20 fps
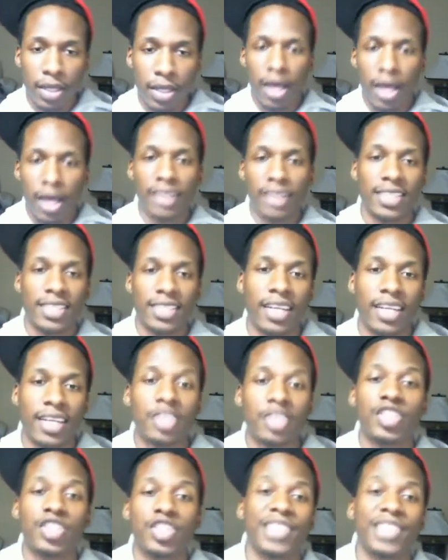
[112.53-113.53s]
As I said,
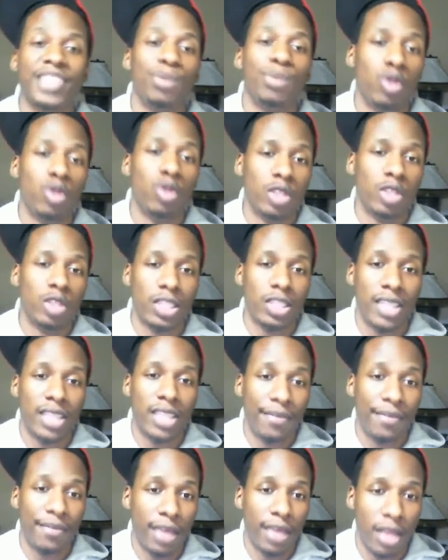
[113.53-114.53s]
Extreme Rules is
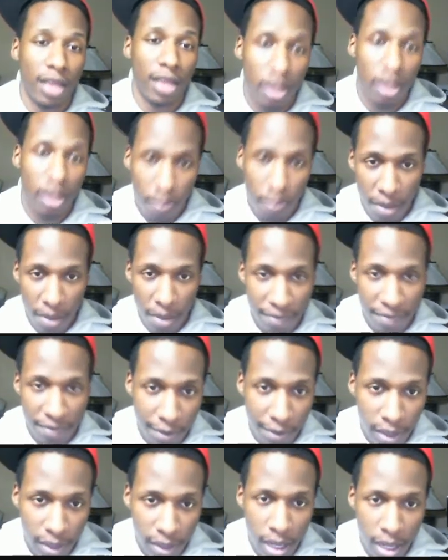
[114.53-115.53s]
definitely my
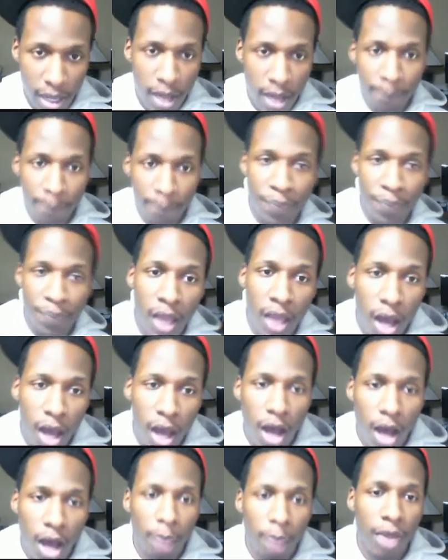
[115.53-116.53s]
favorite.
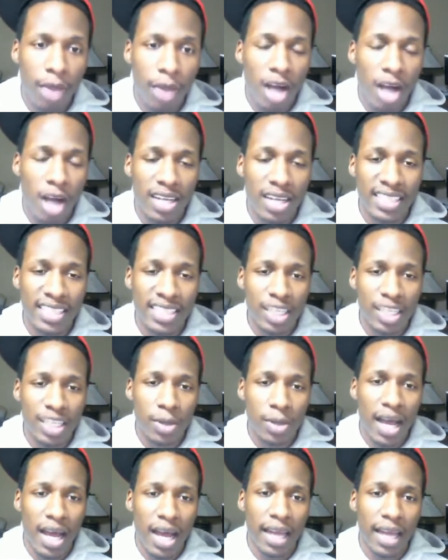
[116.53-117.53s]
The Hart Dynasty
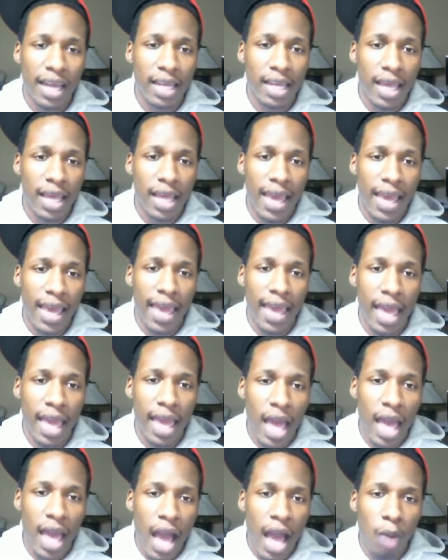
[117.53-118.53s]
09. Hey,
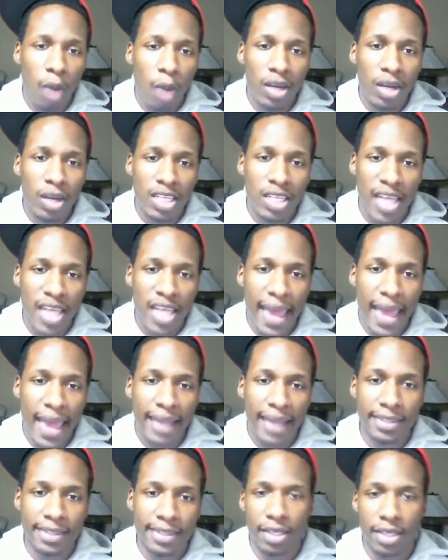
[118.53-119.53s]
I wanted to
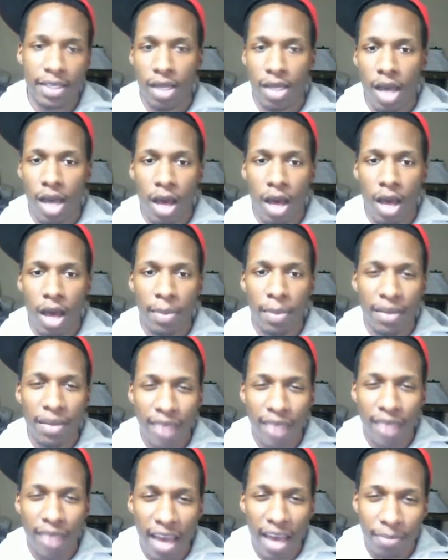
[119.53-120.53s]
ask if
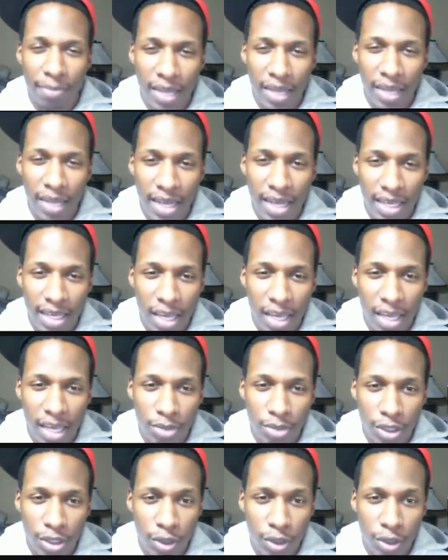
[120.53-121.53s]
you have played any games
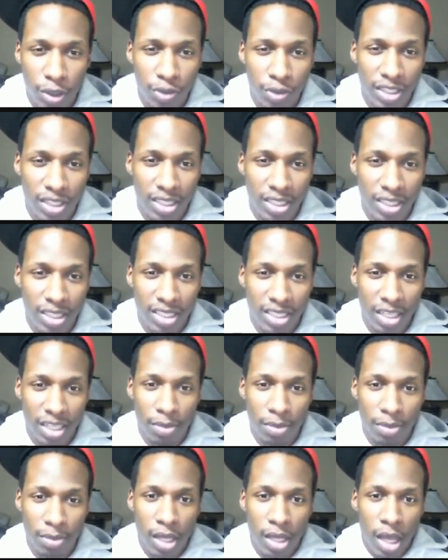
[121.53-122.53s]
on the new 360 Slim.